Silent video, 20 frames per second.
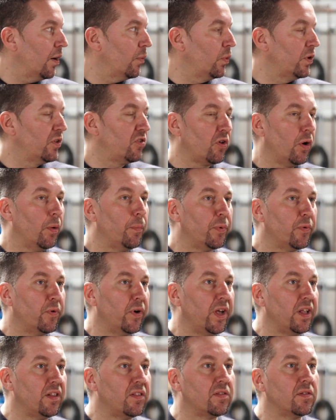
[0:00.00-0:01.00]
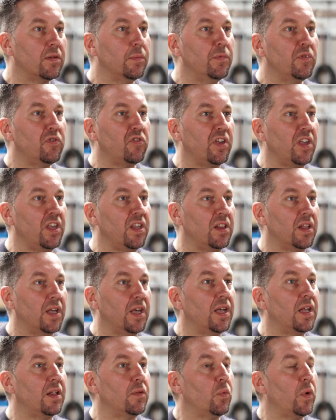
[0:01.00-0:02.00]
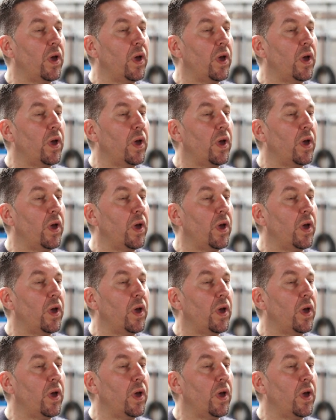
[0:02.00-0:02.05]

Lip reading: which operates the machine, and